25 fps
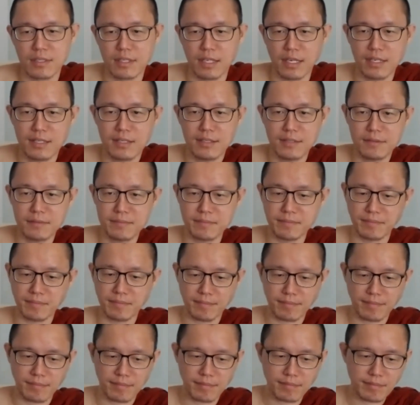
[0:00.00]
then
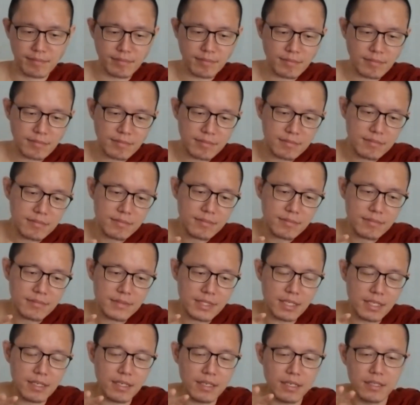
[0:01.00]

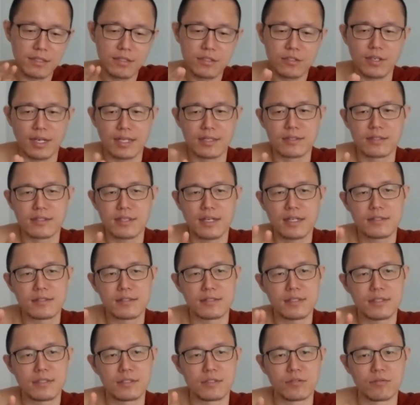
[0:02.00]
it transcends
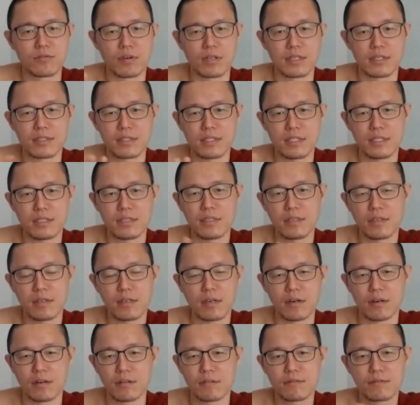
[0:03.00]
this duality
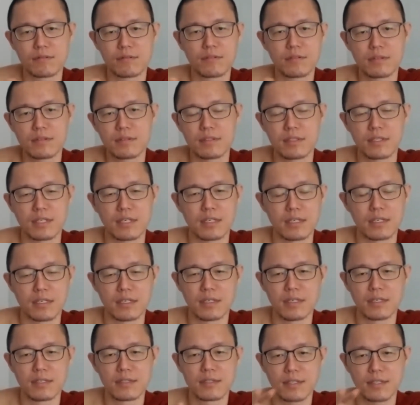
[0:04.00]
of
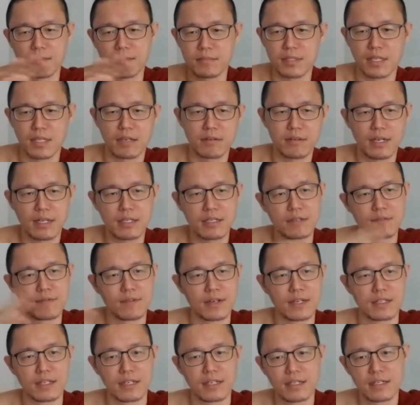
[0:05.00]
the samsara and
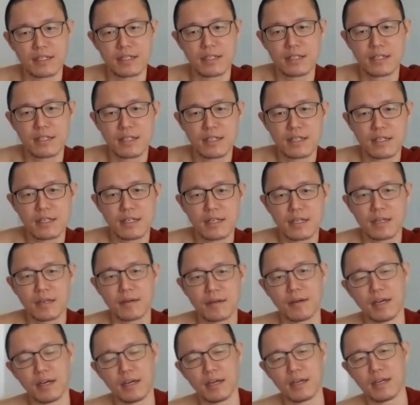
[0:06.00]
nirvana.
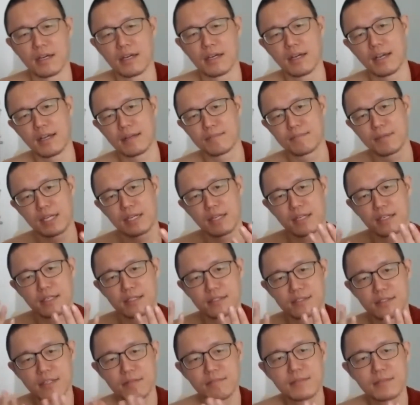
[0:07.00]
But at the
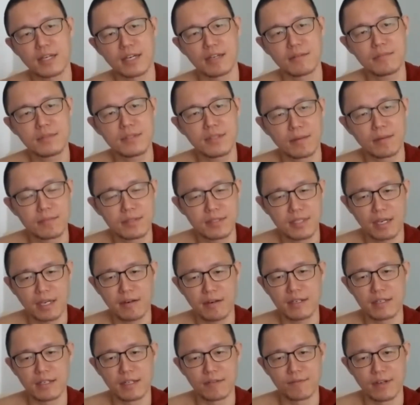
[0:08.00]
same time,
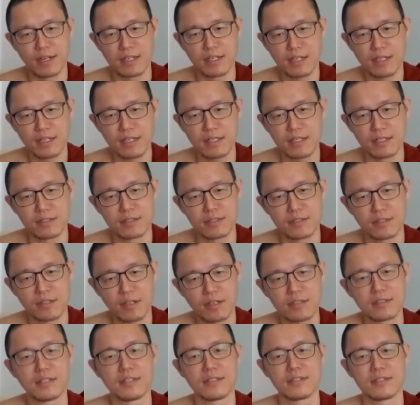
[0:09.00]
samsara and nirvana is
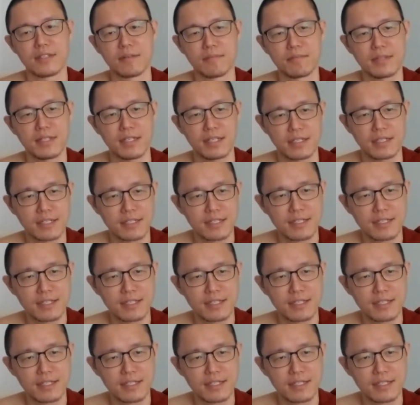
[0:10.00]
not the same thing.